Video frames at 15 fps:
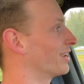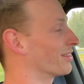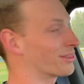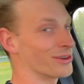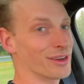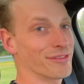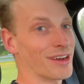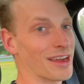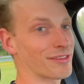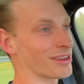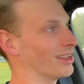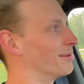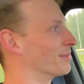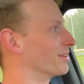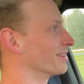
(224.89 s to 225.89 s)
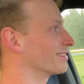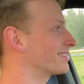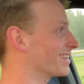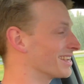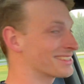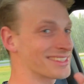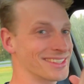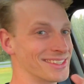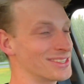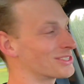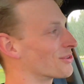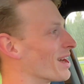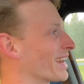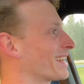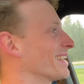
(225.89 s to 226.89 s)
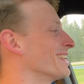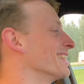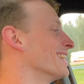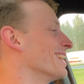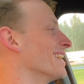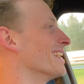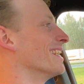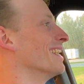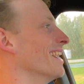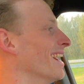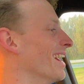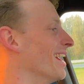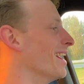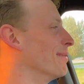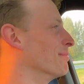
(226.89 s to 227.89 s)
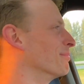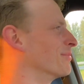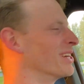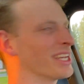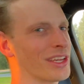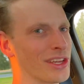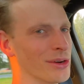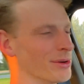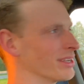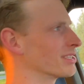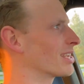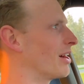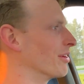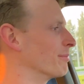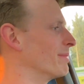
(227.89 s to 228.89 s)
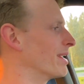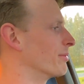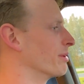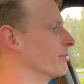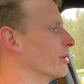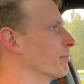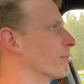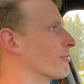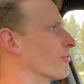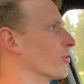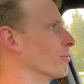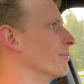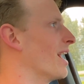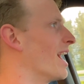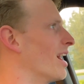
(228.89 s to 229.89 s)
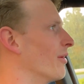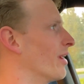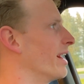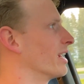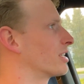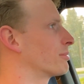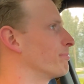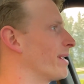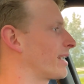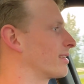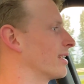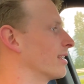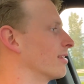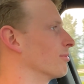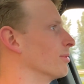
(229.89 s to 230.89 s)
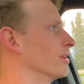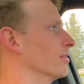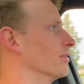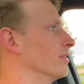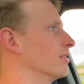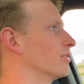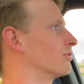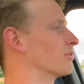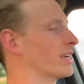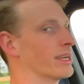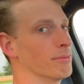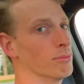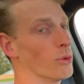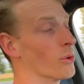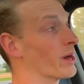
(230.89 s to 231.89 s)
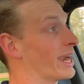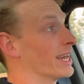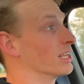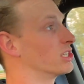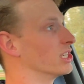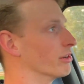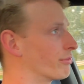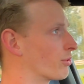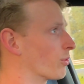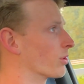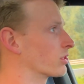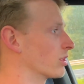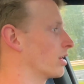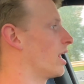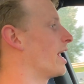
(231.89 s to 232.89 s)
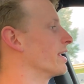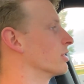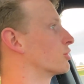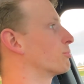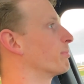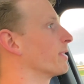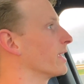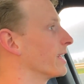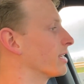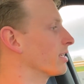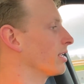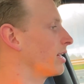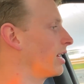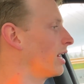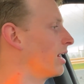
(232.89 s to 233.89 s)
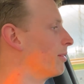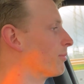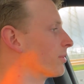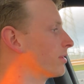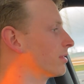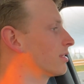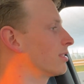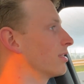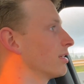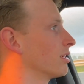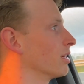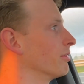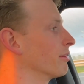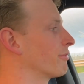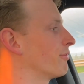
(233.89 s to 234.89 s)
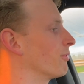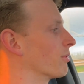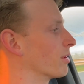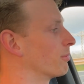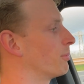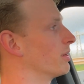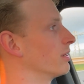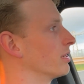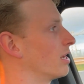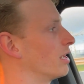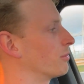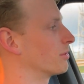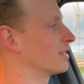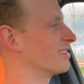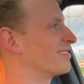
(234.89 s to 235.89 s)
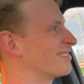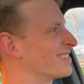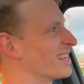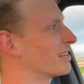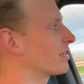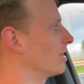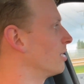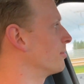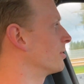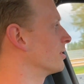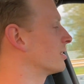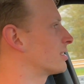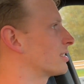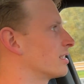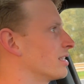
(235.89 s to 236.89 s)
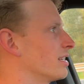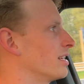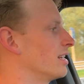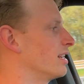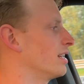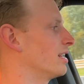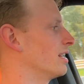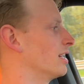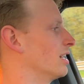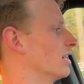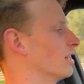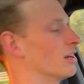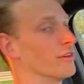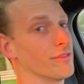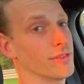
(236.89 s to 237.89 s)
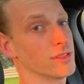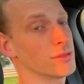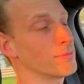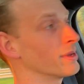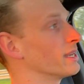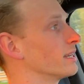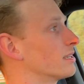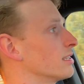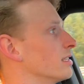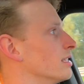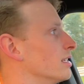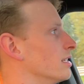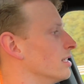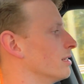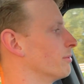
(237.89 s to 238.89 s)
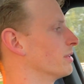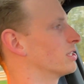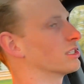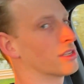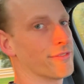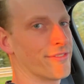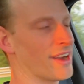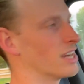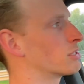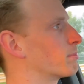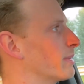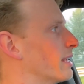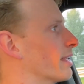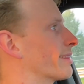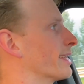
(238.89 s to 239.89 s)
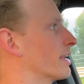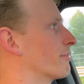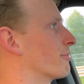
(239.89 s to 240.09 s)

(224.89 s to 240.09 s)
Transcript: 35 kilometer test track. I'm really curious how the battery will perform now. I expect that it will drain more energy, of course, on a higher speed. We're going for 110 kilometers of speed, which is a fair speed, I think,